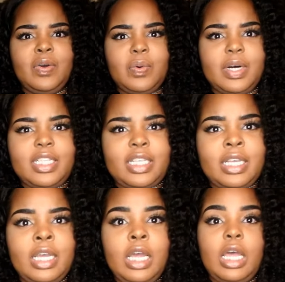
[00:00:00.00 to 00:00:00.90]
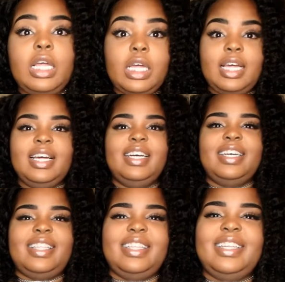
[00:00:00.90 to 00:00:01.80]
What?
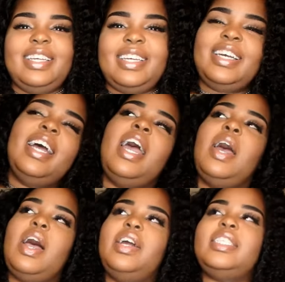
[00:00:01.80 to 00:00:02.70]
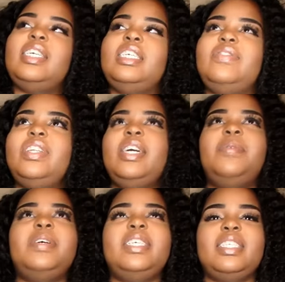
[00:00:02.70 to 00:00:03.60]
All right, so this video
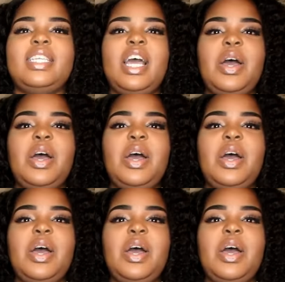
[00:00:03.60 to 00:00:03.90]
was